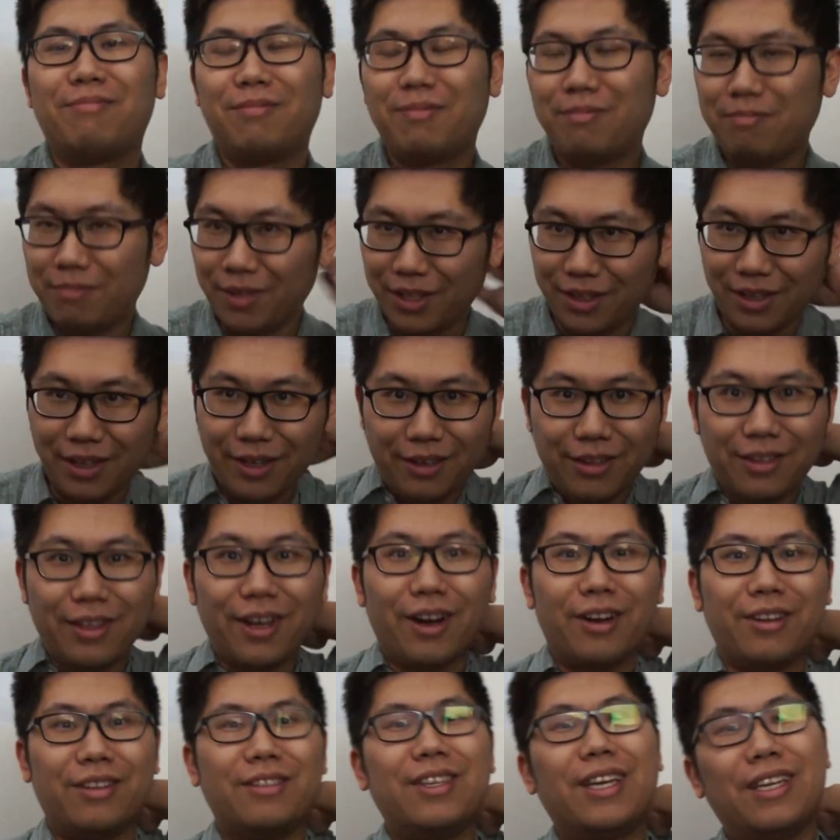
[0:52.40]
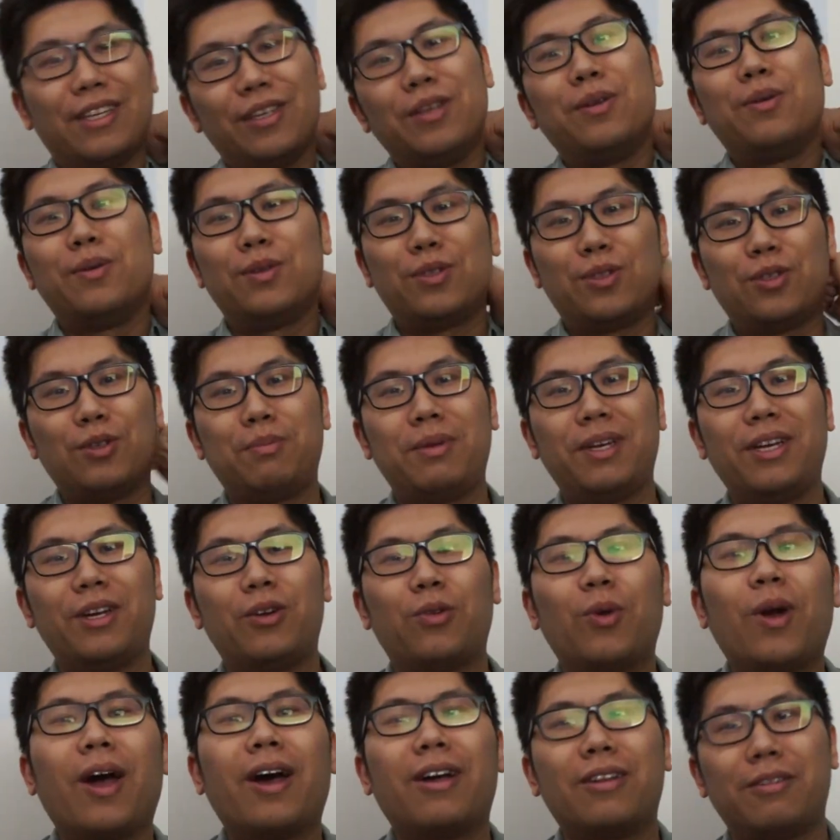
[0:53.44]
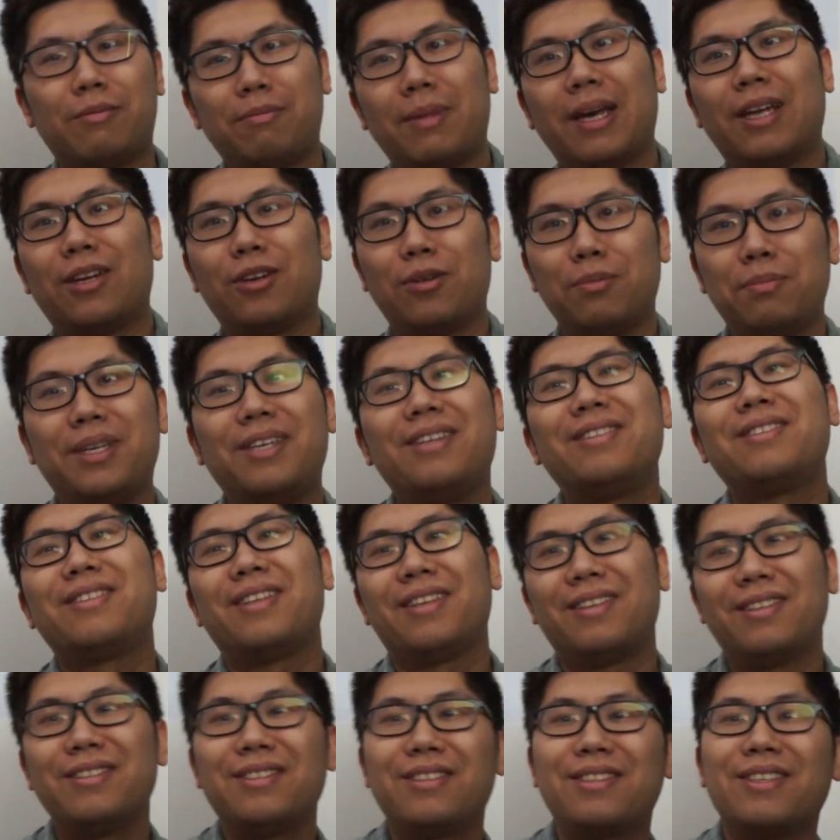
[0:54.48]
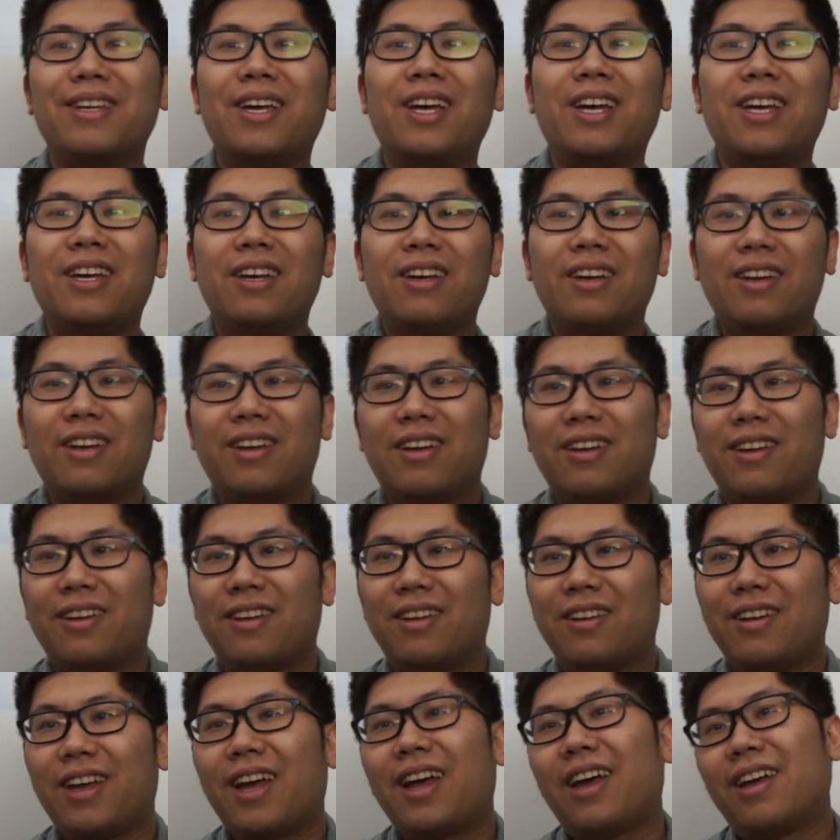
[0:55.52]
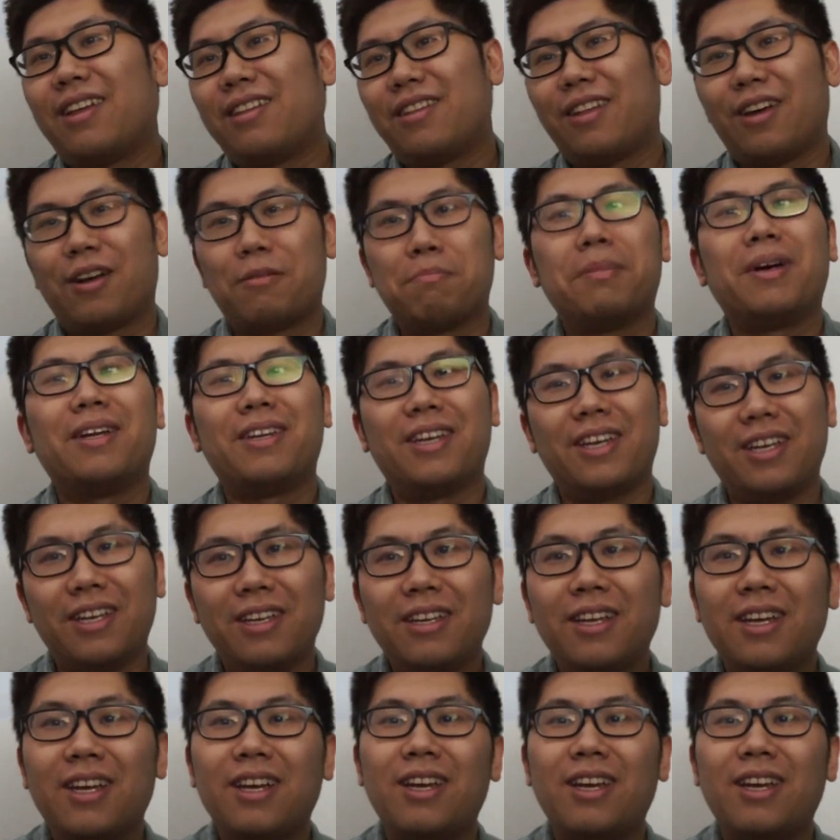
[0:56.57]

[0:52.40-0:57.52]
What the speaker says: And they used to be round metal pieces, and they're money.